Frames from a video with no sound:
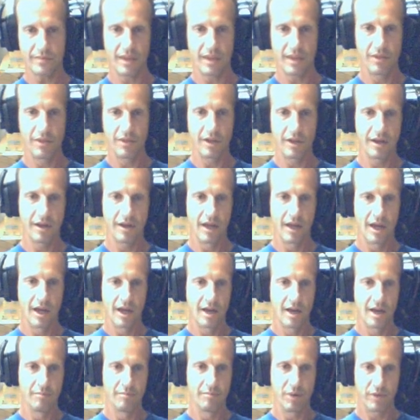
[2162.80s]
The
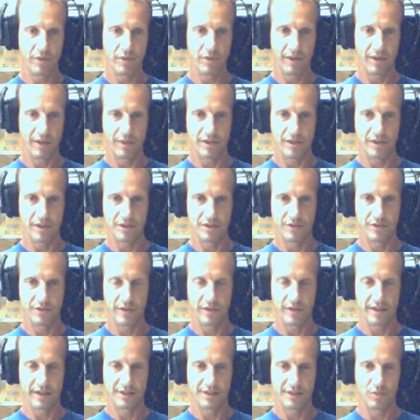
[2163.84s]
boat that we used for
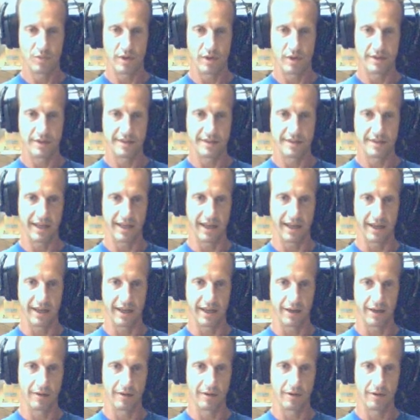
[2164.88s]
this was
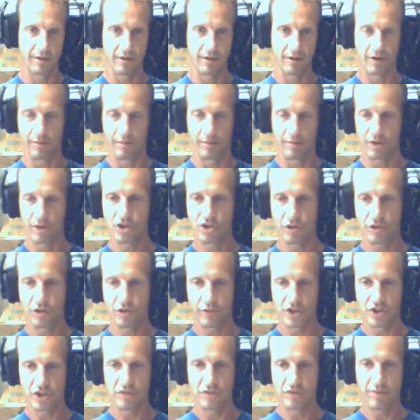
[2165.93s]
a commercial
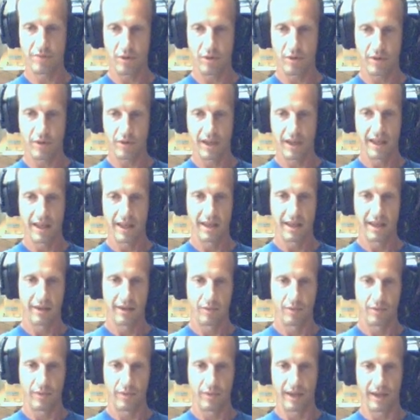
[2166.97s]
fishing boat
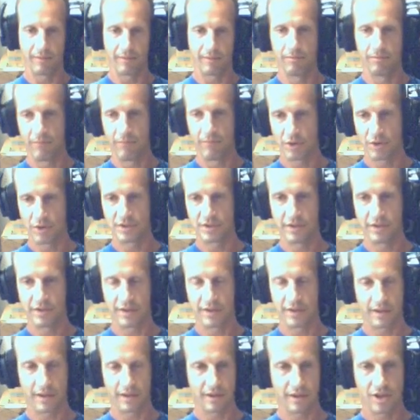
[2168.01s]
that most of
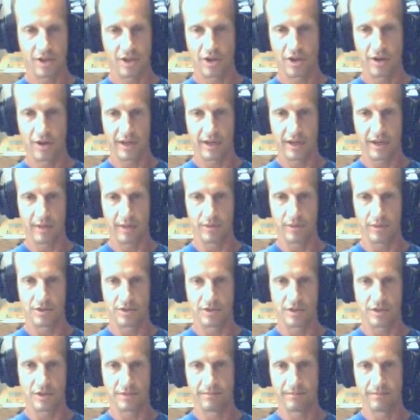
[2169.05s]
the year it was
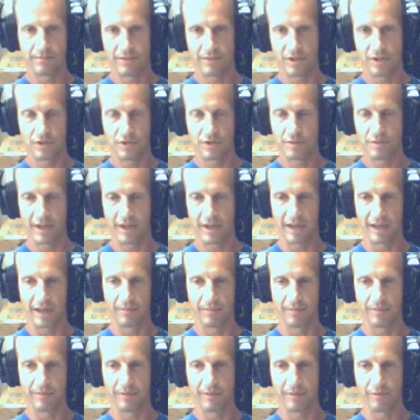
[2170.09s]
just used by
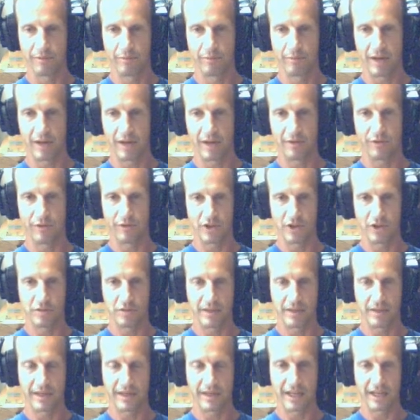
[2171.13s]
private
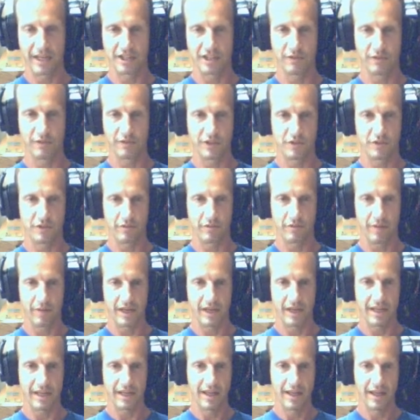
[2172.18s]
fishermen catching fish for
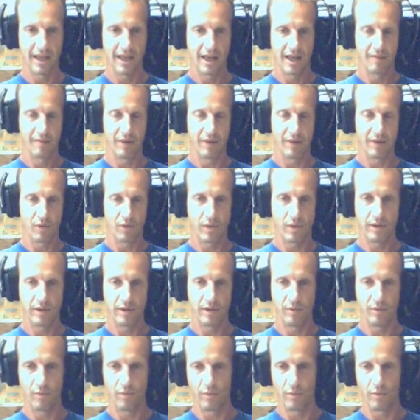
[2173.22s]
money, but we
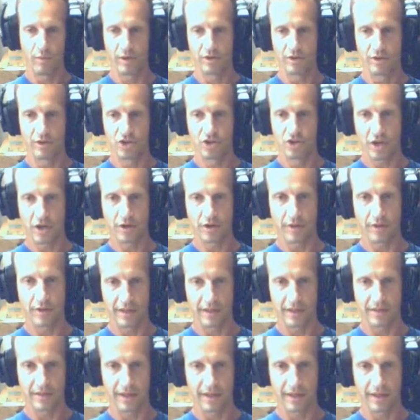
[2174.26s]
would charter
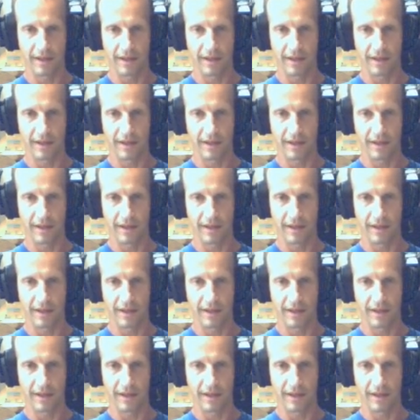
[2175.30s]
it.